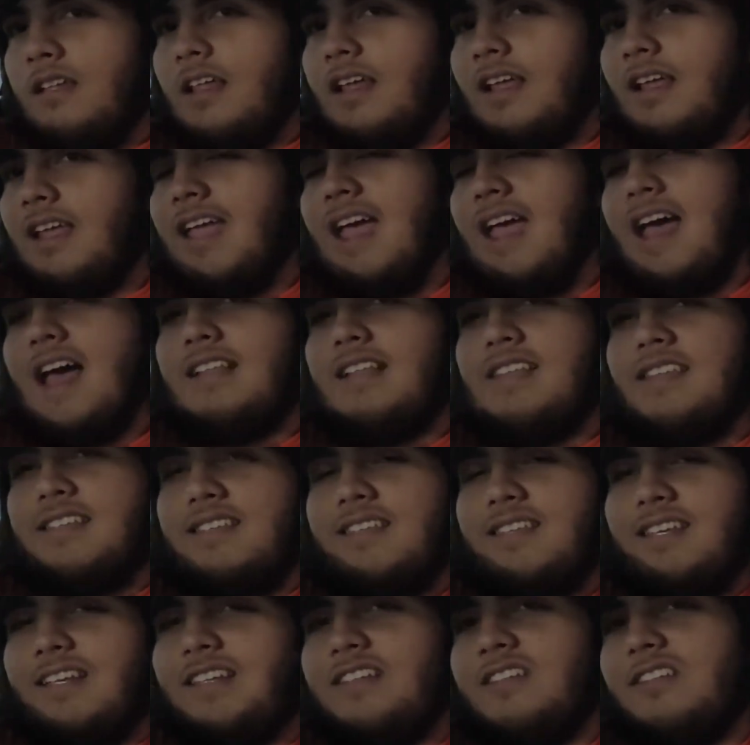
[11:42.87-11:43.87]
Like, yeah, it's a
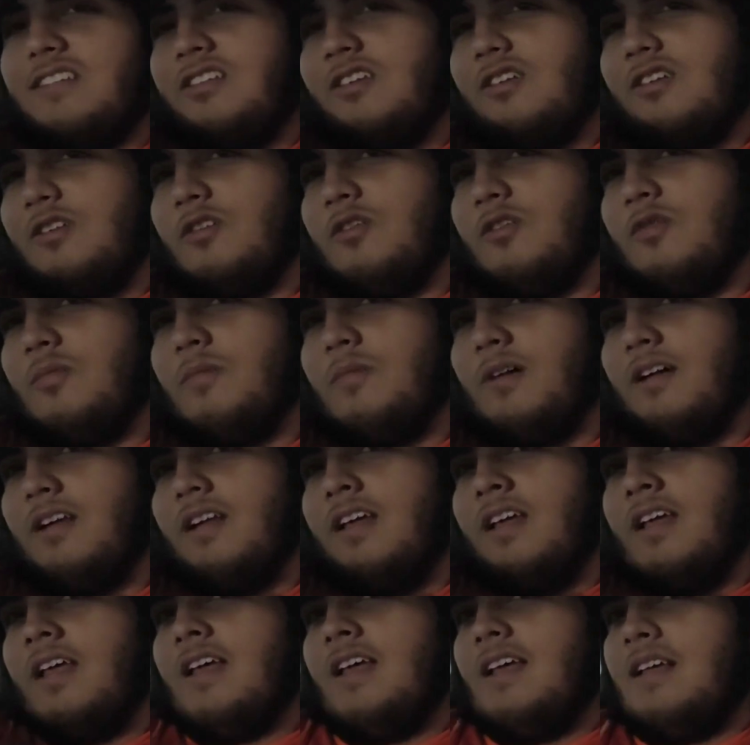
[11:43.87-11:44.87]
6.2, but